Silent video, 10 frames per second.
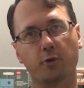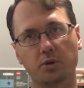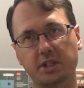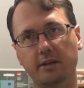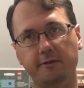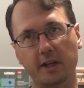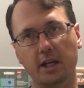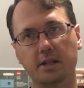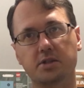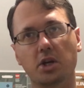14
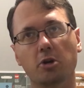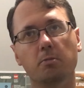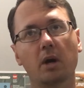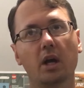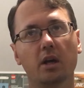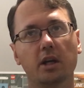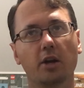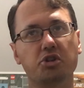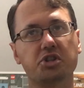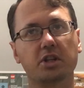feet. So,
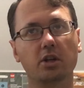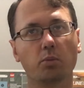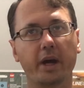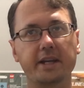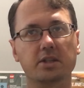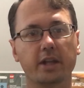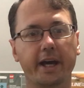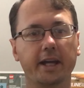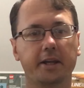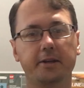it's just a good way to